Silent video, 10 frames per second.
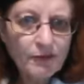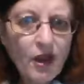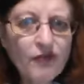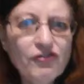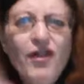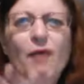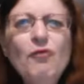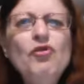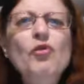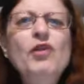So that
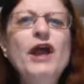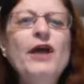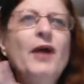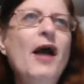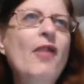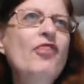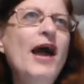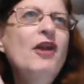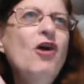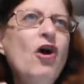was all new.
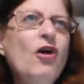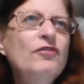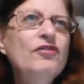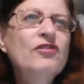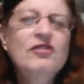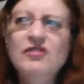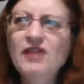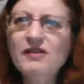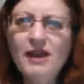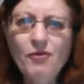Then on
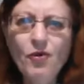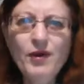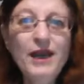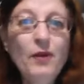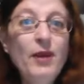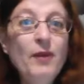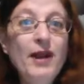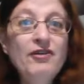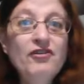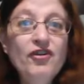Sunday morning, we
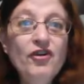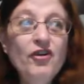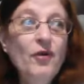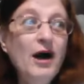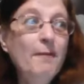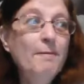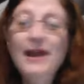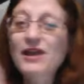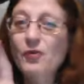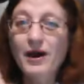went to
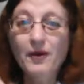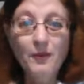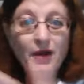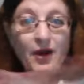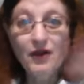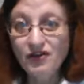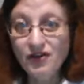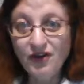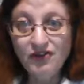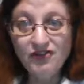Bakewell
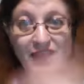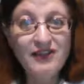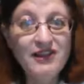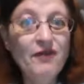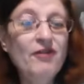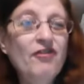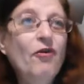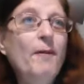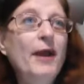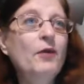to see the
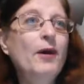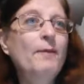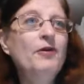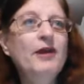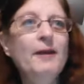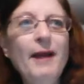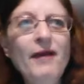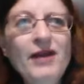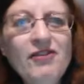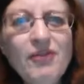original Bakewell pudding.
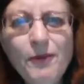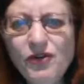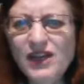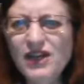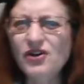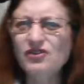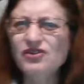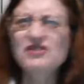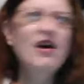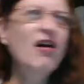Apparently it's a pudding, not
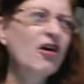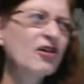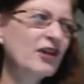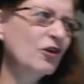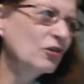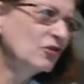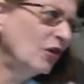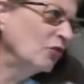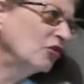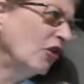a tart. I got
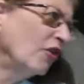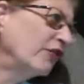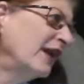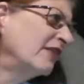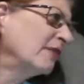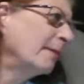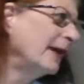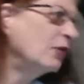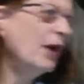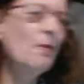told off. It's a
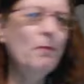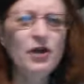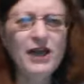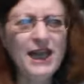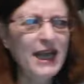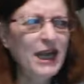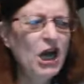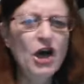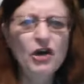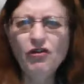Bakewell pudding,
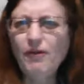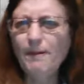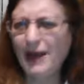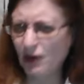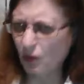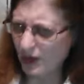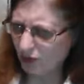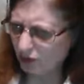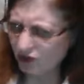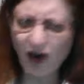not a
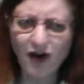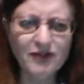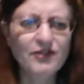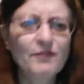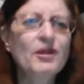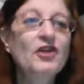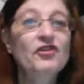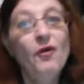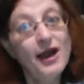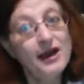Bakewell tart.
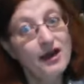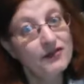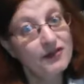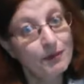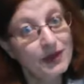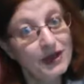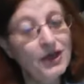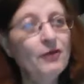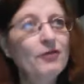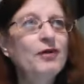So I learned something
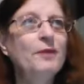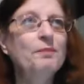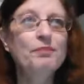new as well.